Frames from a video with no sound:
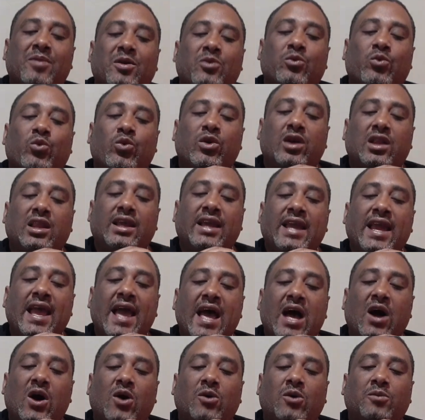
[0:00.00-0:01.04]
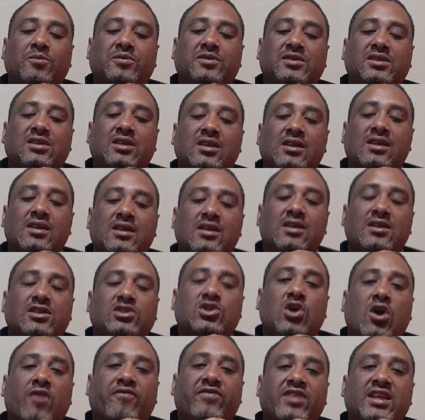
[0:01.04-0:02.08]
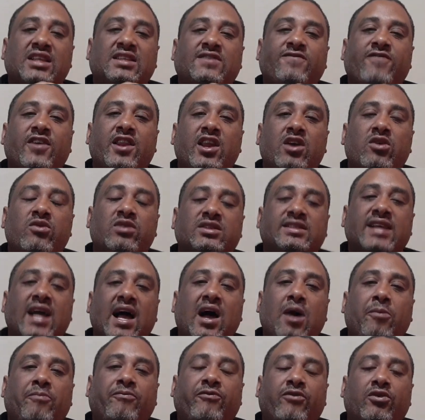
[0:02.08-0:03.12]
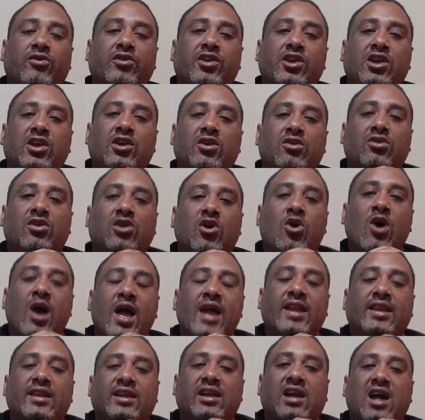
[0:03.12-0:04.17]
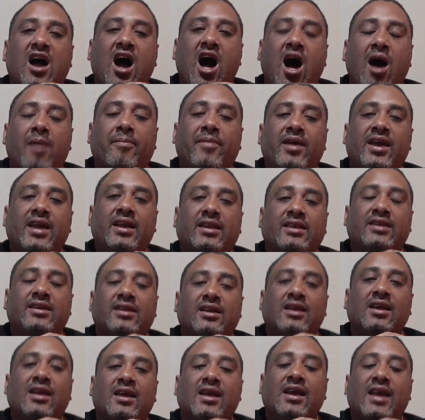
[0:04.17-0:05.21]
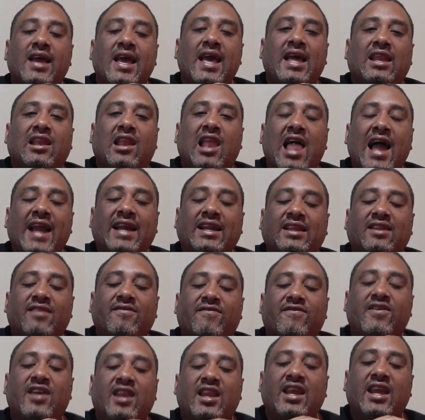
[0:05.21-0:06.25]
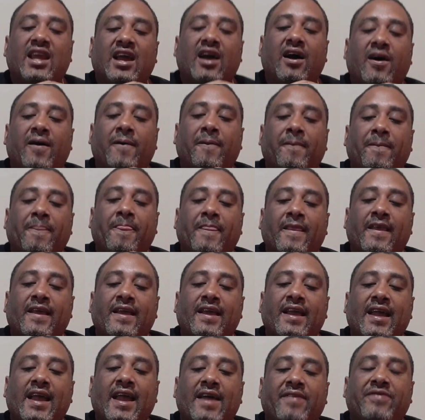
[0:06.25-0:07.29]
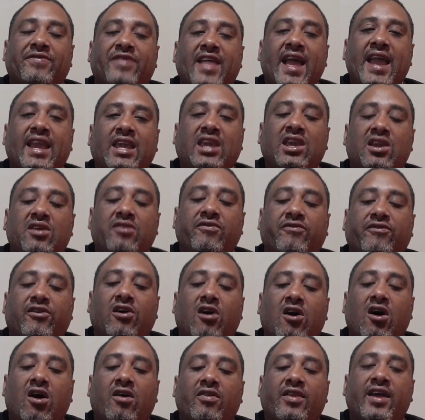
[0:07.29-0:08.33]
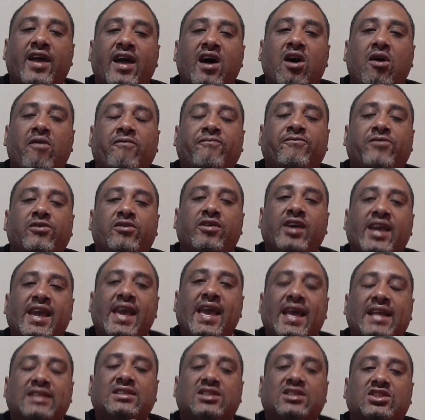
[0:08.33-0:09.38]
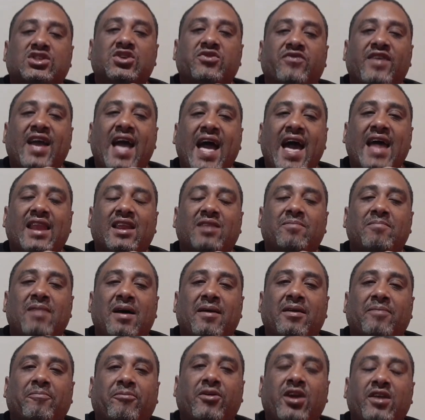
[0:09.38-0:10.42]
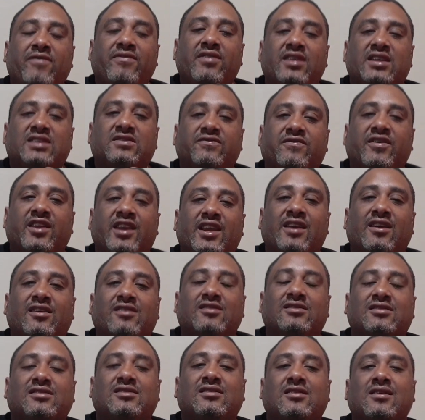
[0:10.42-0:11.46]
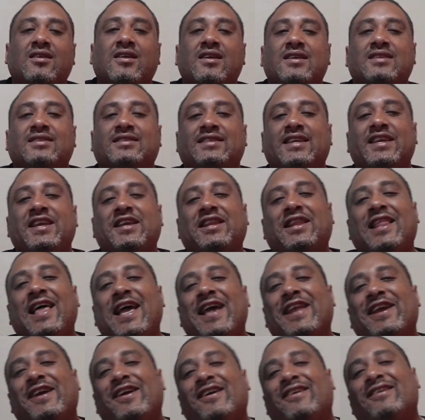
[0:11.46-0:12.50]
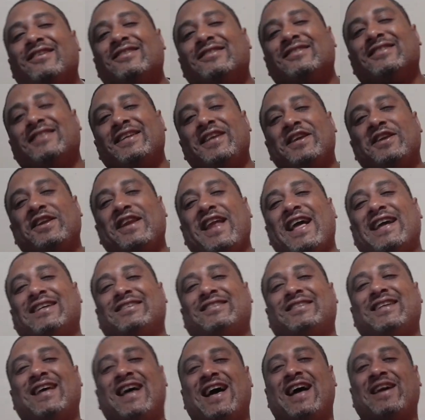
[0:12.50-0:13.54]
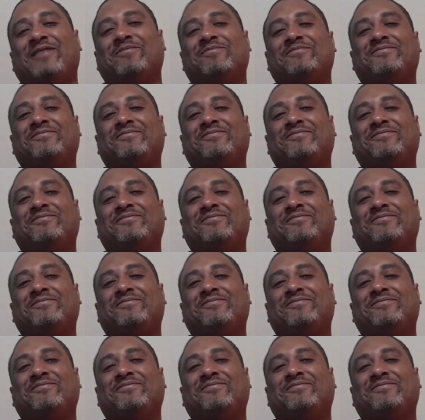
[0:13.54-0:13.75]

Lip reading: It really helps. So if this video was helpful to you, go ahead and comment and like the video. And thank you for all the helpful hints you've had in my previous videos. See you later, and see you next time.